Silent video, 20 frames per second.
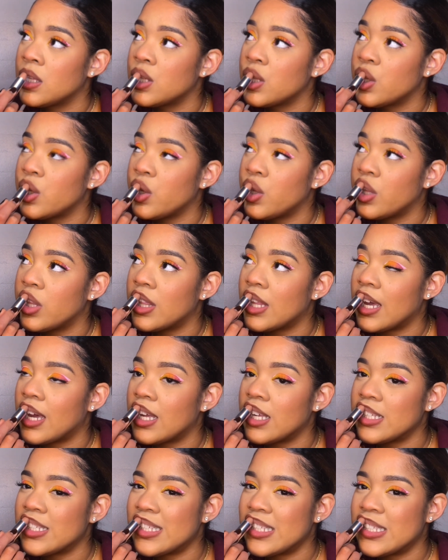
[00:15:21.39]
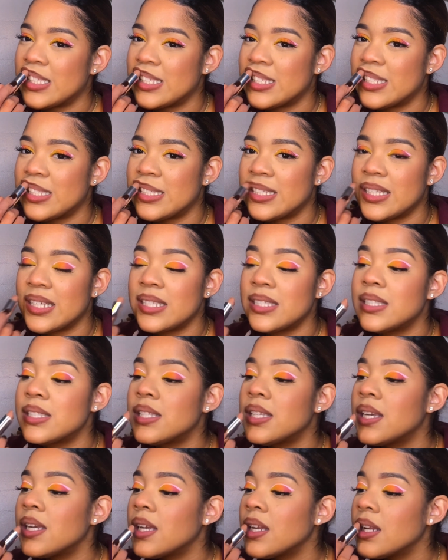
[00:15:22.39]

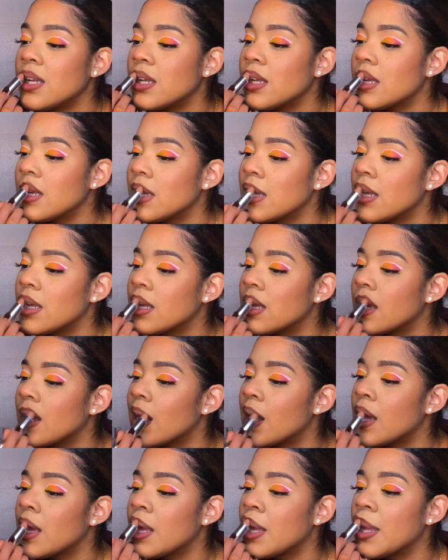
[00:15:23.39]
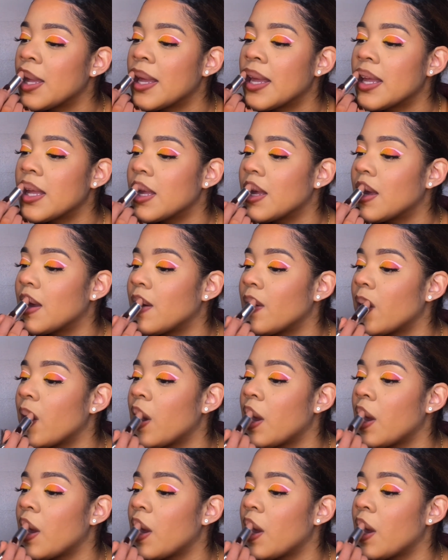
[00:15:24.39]
2016. Yep.